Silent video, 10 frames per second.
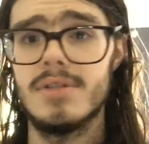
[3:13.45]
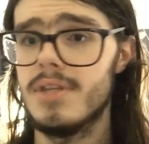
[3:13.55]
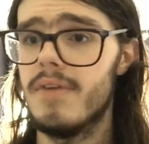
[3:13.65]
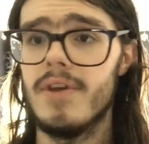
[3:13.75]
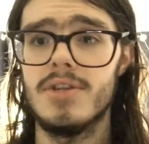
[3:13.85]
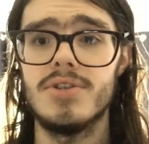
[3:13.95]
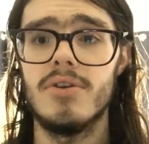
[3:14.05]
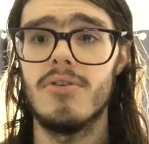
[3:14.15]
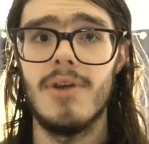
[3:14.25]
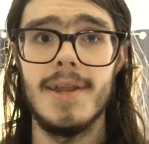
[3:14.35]
TV show,
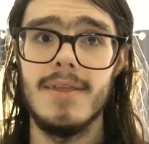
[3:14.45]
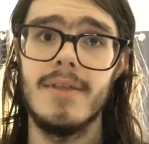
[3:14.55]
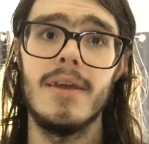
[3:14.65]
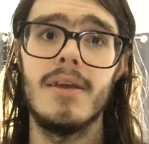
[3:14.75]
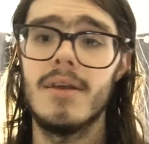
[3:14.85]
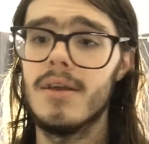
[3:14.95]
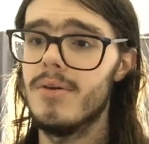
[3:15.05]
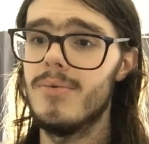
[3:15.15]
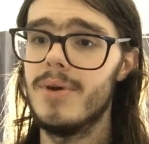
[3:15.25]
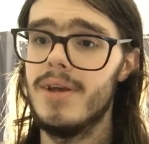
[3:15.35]
or anything
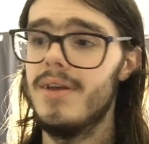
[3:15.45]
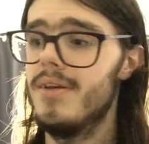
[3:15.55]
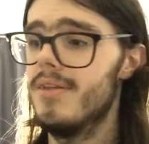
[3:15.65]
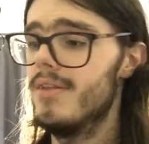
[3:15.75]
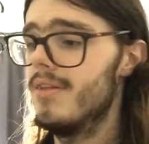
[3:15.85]
where